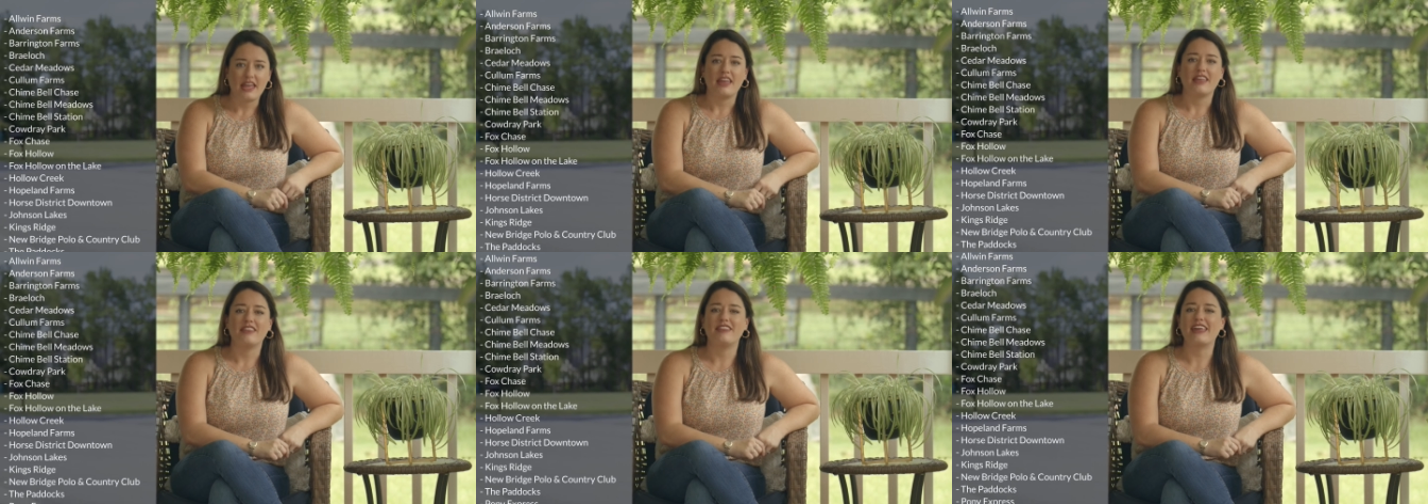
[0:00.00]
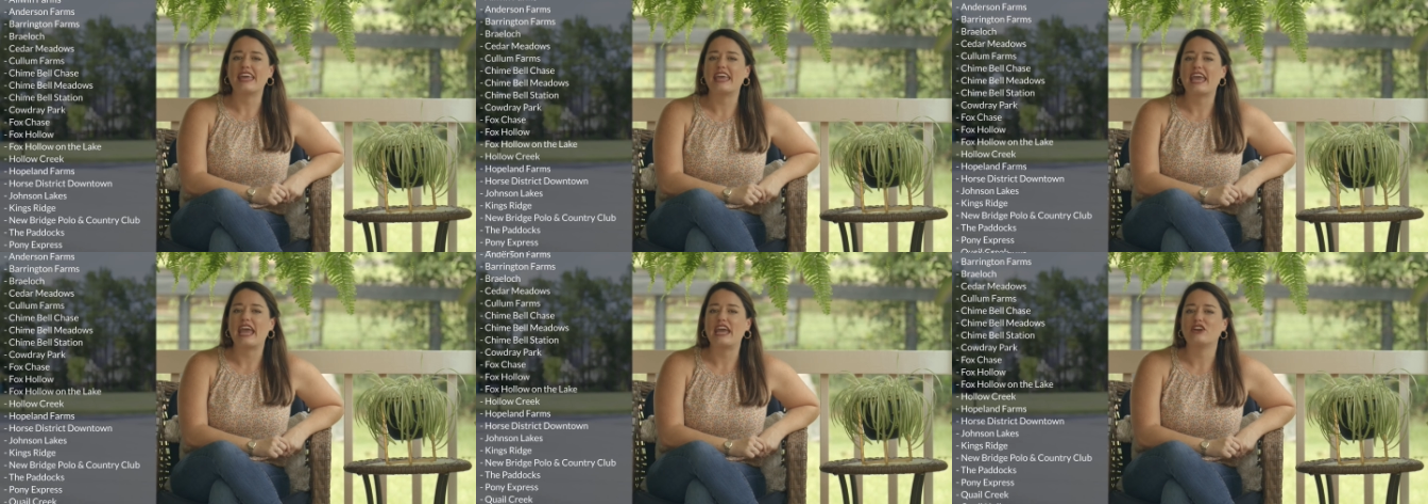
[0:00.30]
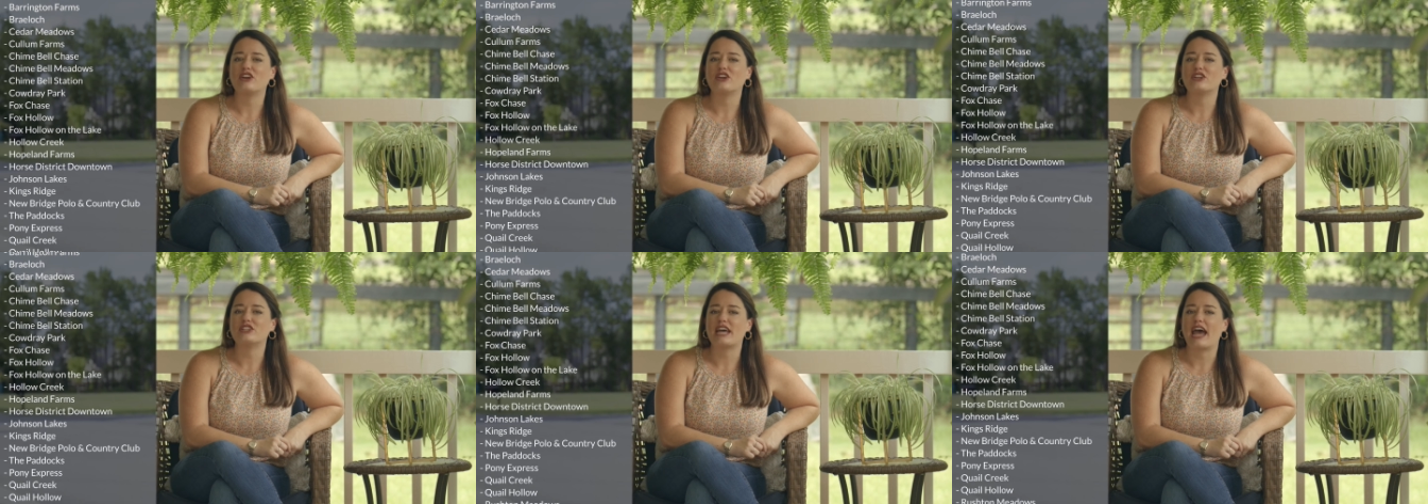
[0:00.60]
They
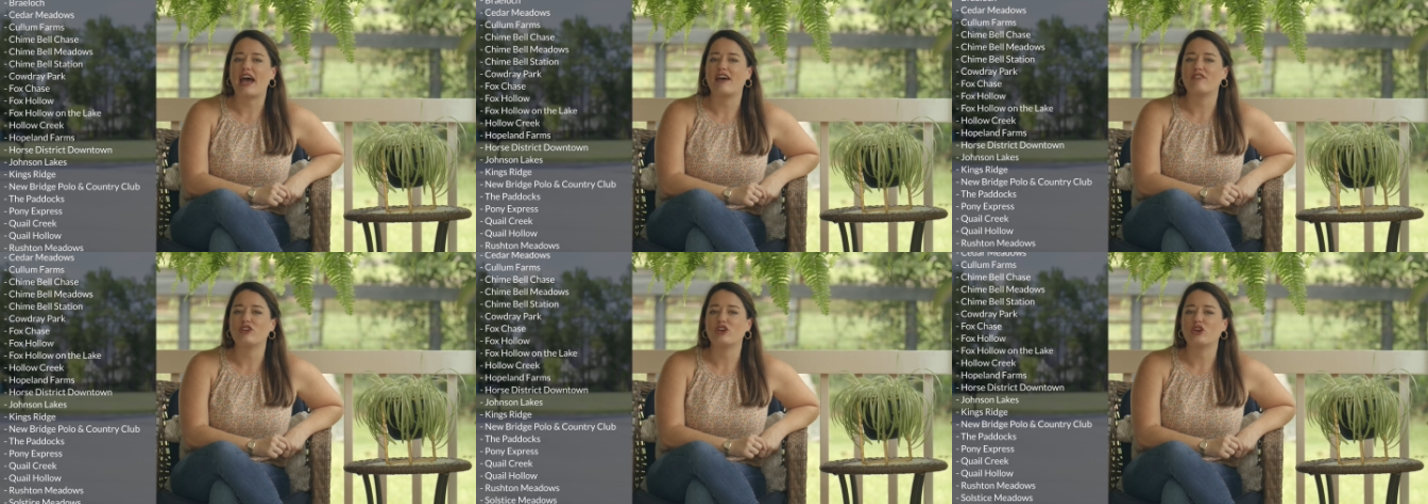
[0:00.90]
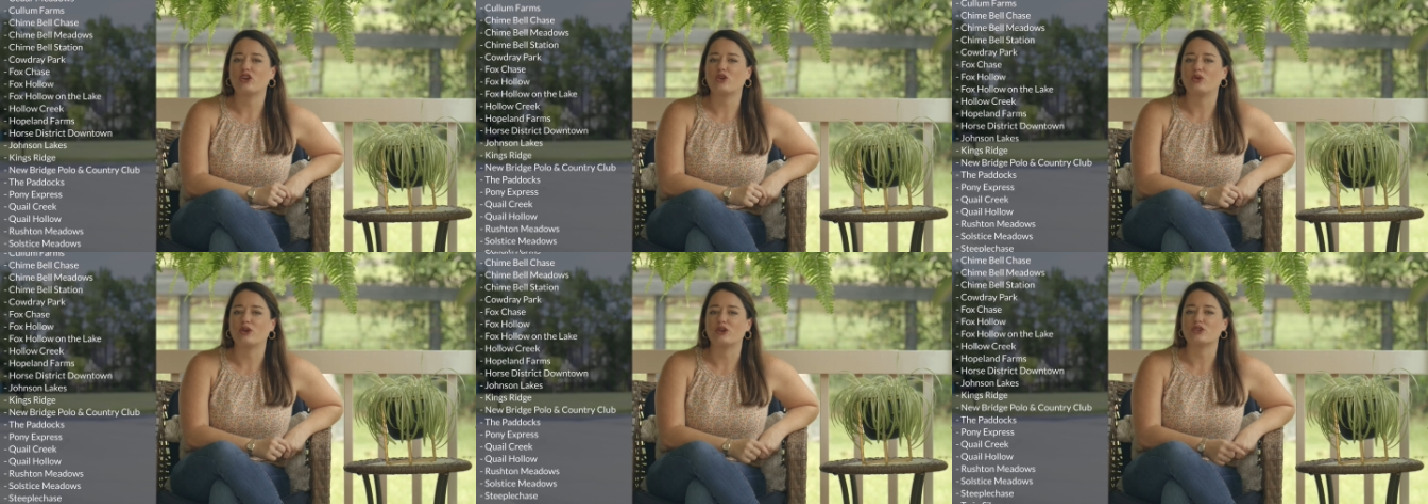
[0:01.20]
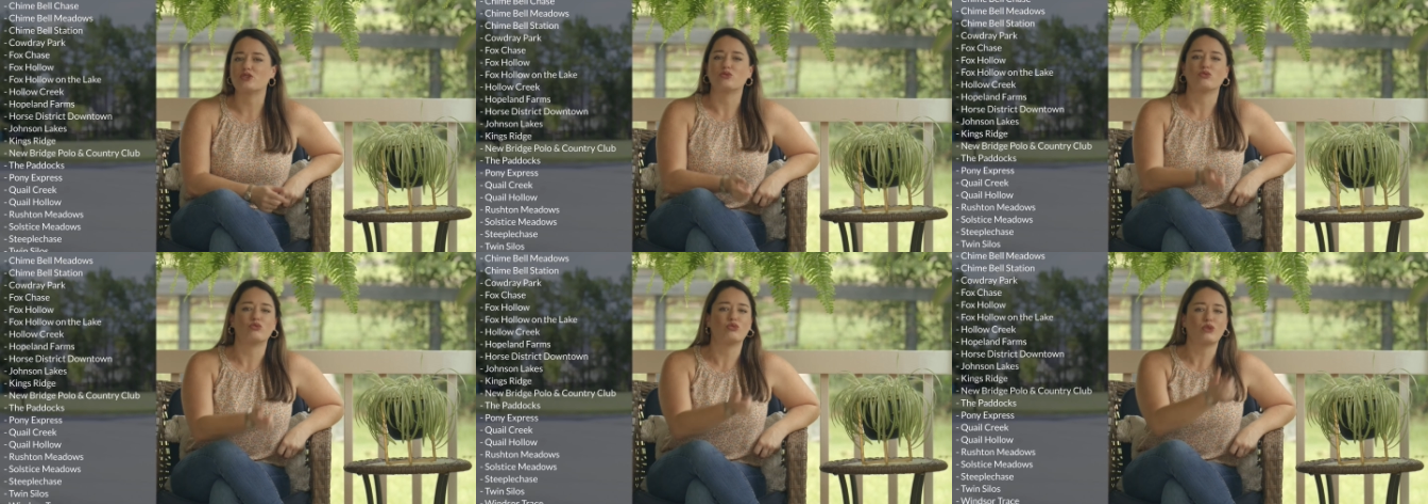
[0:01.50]
cater to having your horse
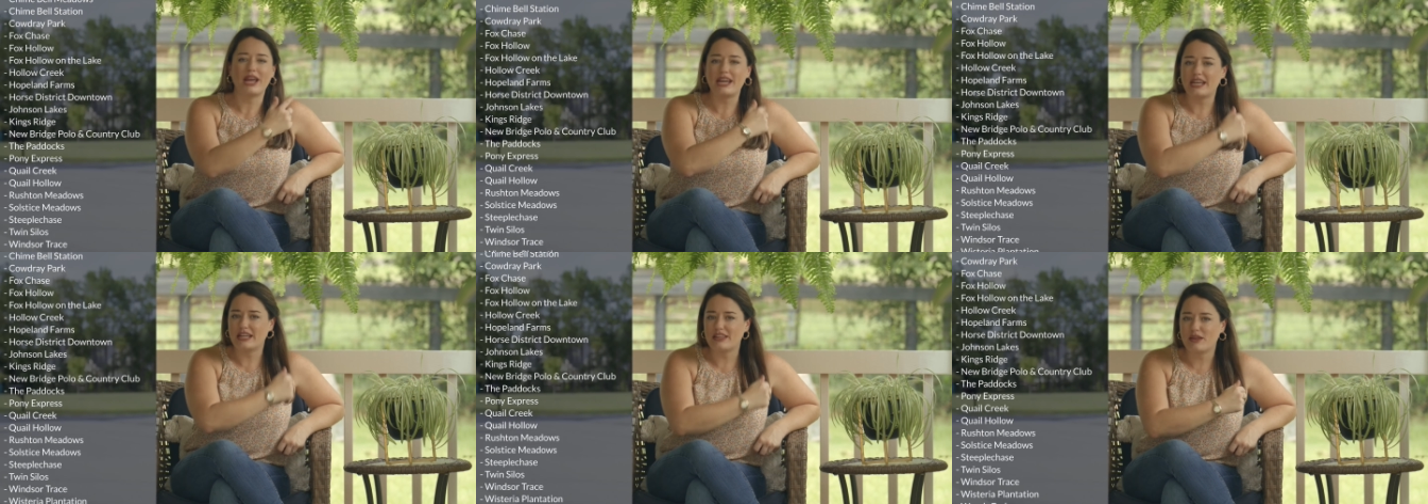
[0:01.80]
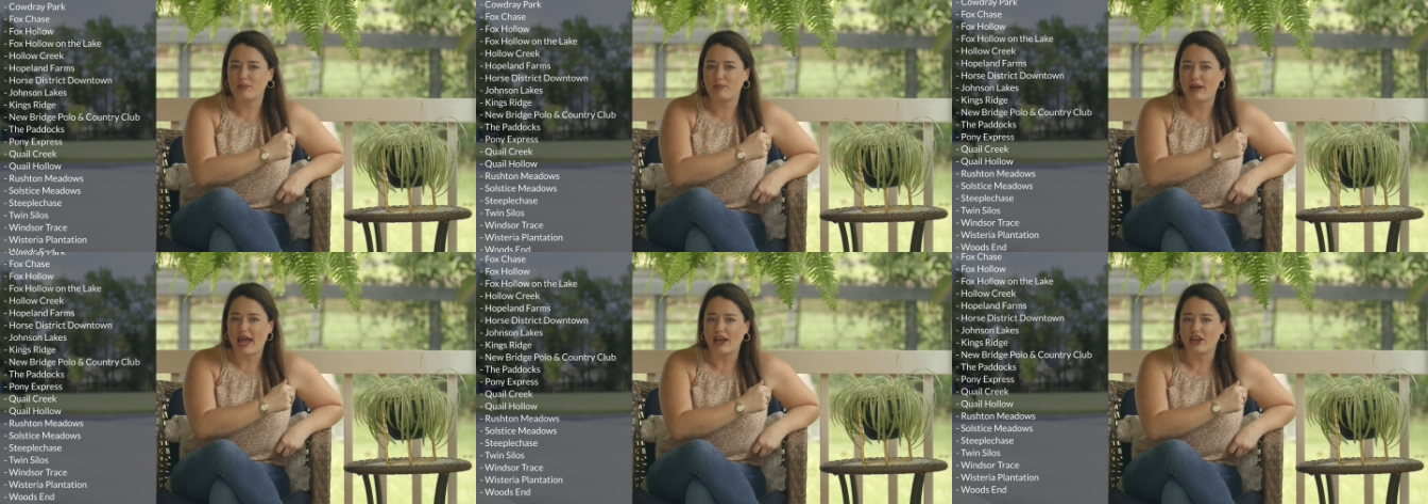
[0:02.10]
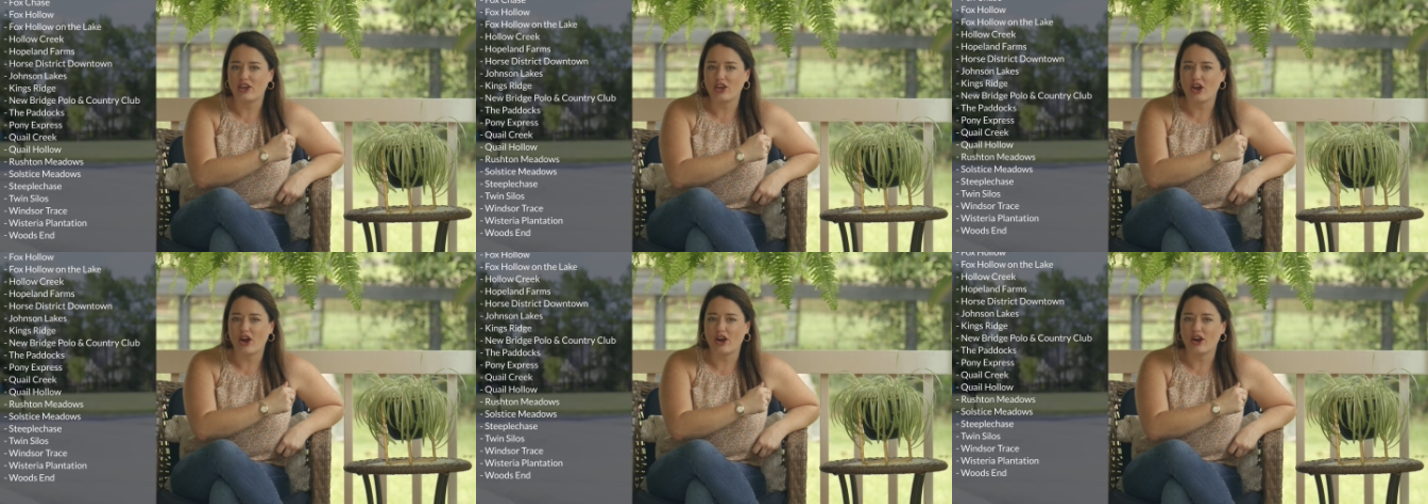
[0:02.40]
right in the
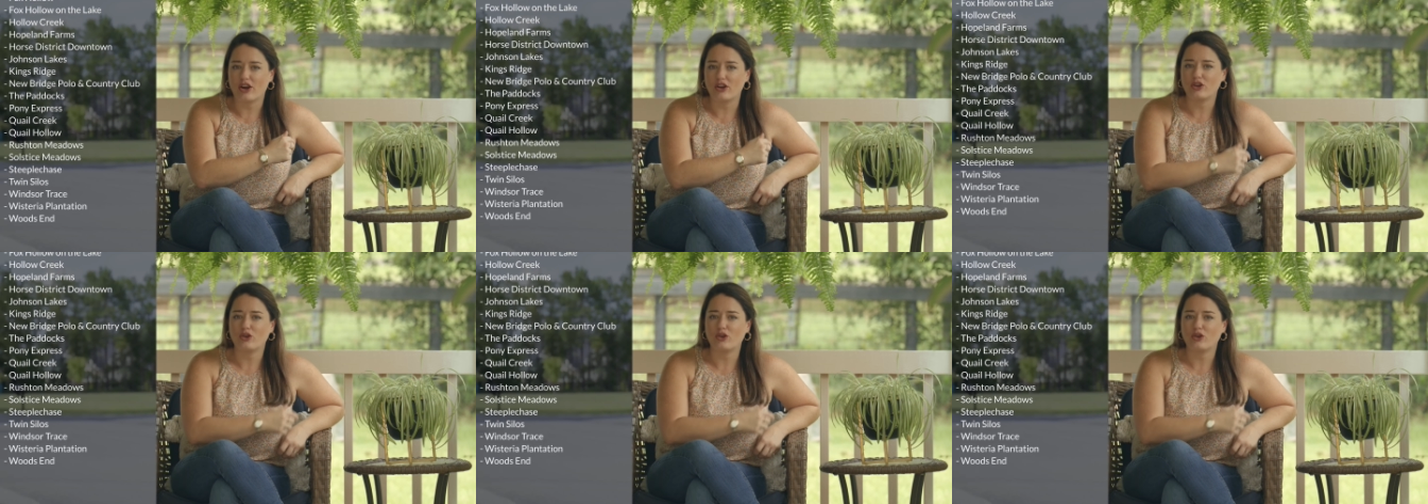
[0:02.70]
backyard